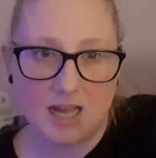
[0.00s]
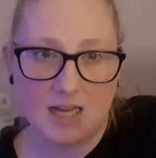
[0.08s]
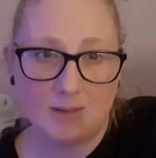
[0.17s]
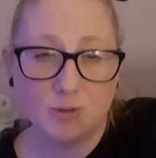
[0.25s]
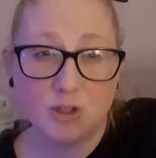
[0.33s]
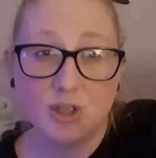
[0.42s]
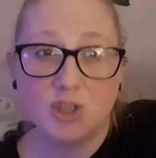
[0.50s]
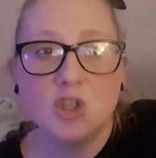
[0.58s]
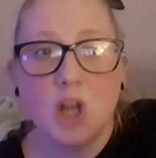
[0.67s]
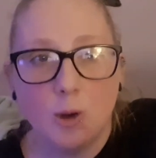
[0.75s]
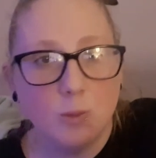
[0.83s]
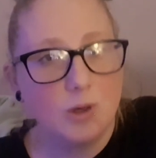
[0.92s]
And I'm
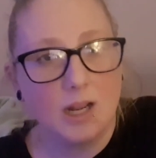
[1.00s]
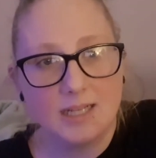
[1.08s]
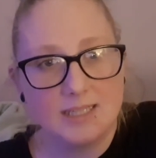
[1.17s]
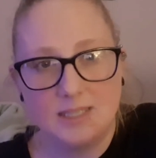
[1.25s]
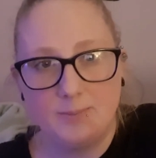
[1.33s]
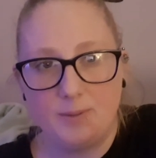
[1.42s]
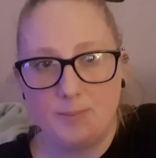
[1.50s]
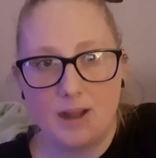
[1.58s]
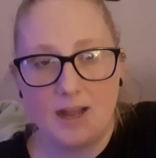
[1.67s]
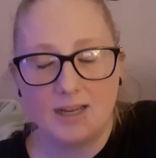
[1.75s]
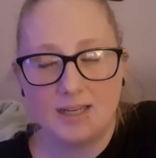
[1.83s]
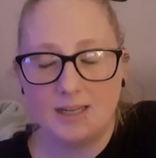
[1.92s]
so glad to be
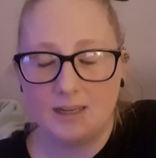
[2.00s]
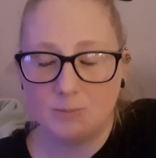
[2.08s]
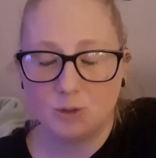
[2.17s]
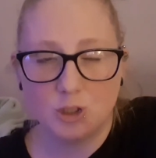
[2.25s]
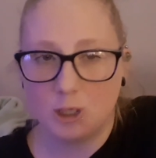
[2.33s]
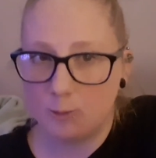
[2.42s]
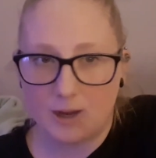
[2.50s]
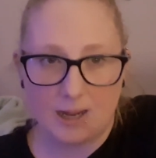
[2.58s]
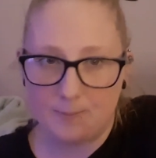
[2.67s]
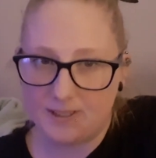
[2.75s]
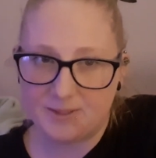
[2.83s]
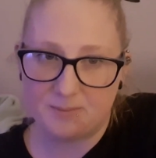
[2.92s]
back. I'm so
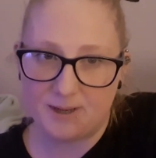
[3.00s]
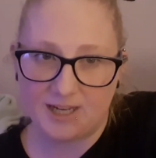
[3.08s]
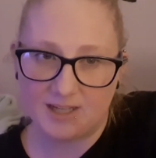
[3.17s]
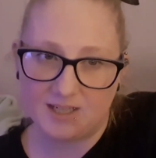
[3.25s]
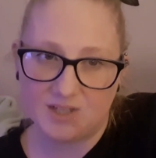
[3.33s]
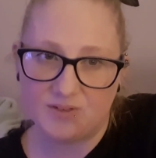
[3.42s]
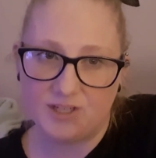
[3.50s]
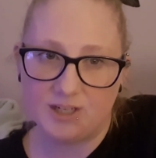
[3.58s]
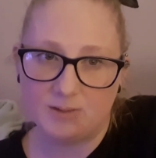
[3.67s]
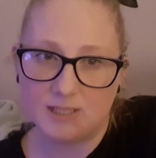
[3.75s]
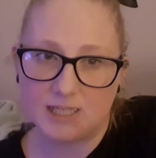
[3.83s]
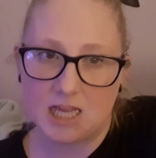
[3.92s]
happy to be making these
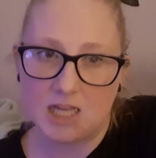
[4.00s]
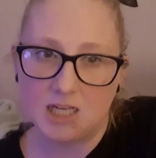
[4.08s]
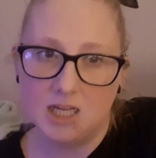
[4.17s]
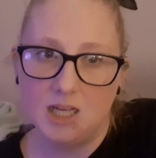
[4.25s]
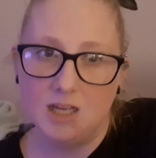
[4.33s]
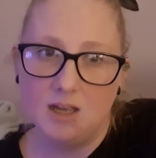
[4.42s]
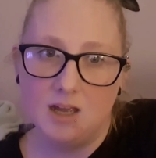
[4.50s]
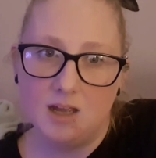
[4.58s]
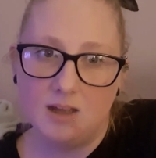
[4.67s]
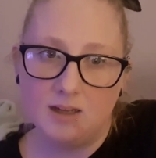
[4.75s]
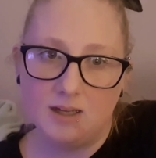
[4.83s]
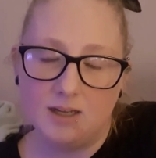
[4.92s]
videos again.
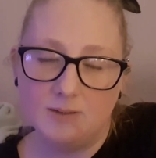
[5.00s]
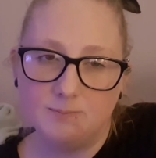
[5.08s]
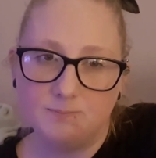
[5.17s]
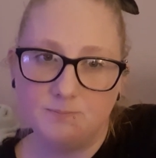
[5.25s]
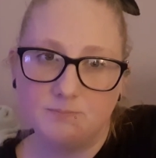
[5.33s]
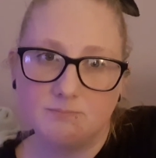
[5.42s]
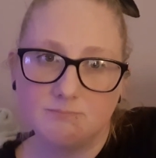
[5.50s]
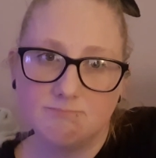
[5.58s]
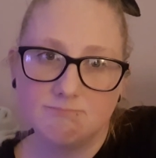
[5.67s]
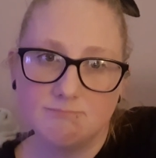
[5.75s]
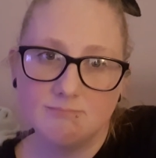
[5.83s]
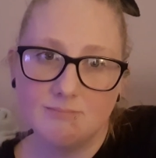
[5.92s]
Um,
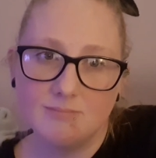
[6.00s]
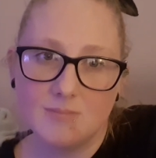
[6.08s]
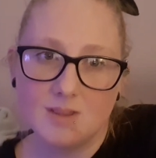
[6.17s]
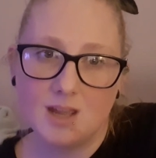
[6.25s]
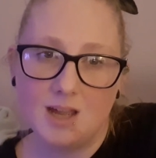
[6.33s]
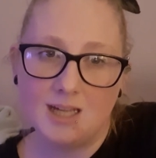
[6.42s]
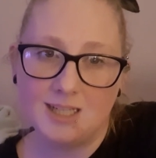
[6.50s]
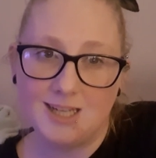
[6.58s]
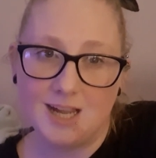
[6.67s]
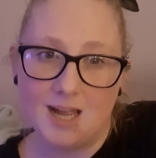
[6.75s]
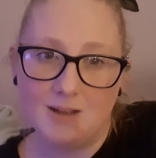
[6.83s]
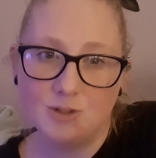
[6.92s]
and
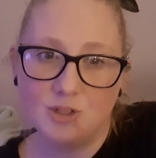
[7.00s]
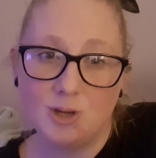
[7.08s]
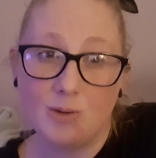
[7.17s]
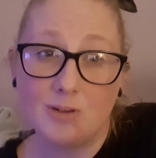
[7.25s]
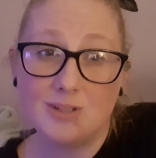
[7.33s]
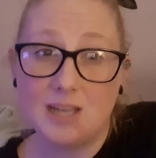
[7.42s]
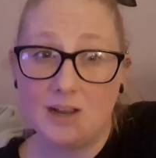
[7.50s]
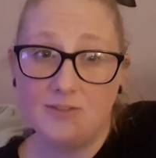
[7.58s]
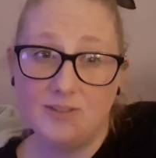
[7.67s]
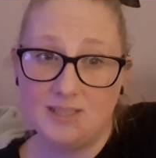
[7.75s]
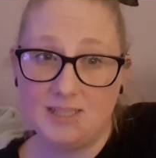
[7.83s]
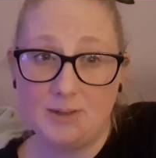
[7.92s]
yeah, so I'll
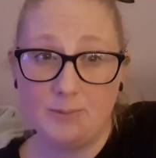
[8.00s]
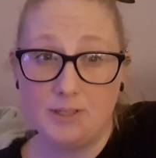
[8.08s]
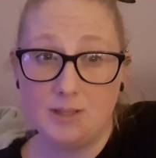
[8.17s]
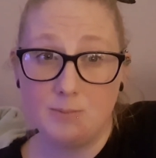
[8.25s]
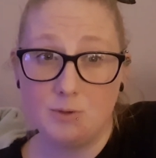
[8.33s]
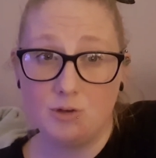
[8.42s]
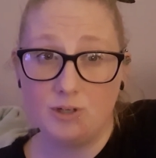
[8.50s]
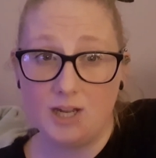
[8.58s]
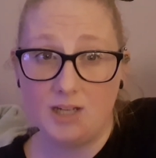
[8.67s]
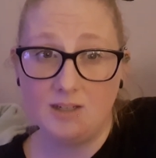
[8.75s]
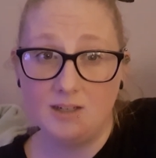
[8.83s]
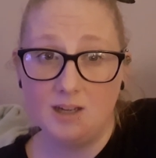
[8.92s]
definitely see you in the
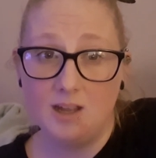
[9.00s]
morning.